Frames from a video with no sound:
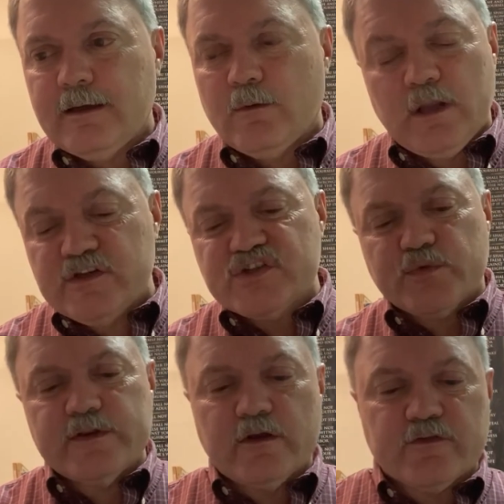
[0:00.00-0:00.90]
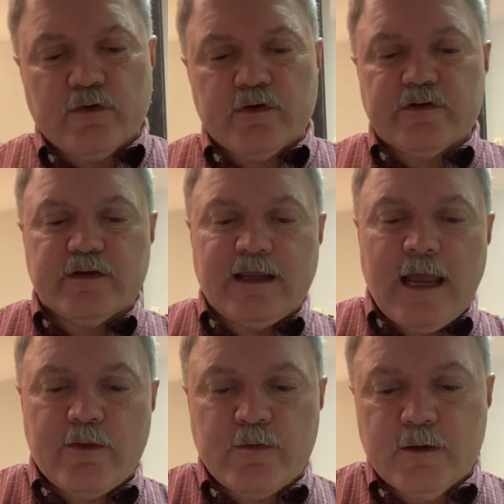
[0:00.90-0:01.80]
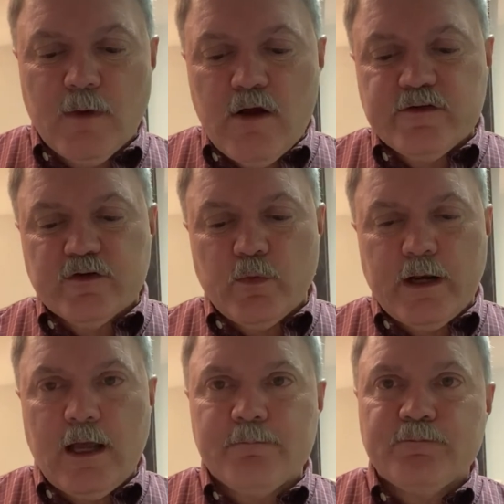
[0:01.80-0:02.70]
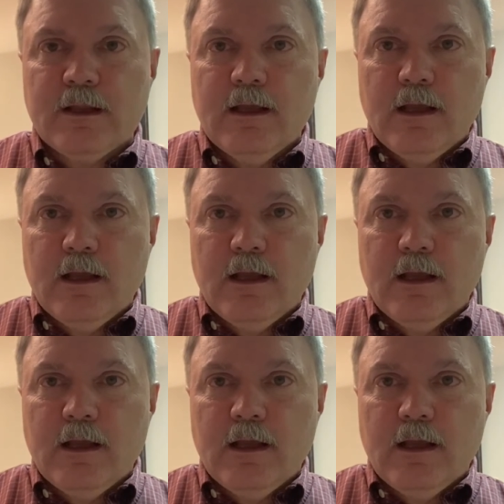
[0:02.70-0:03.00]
let's just read those verses together. "Then Moses went up